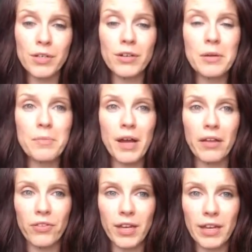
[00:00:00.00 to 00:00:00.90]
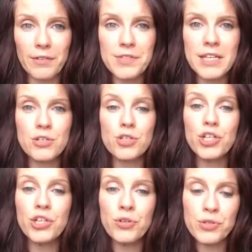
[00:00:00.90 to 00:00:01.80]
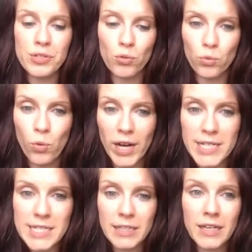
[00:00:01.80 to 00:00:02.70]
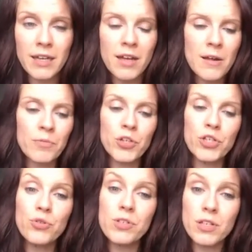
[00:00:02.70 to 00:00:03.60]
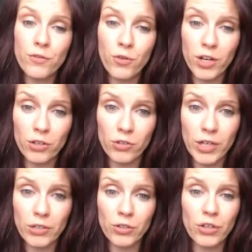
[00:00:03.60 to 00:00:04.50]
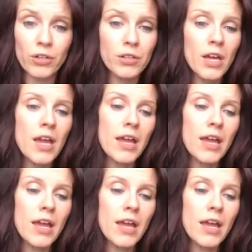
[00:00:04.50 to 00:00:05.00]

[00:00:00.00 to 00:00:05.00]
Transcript: your empathic gifts and to use it wisely, to use it for a greater good,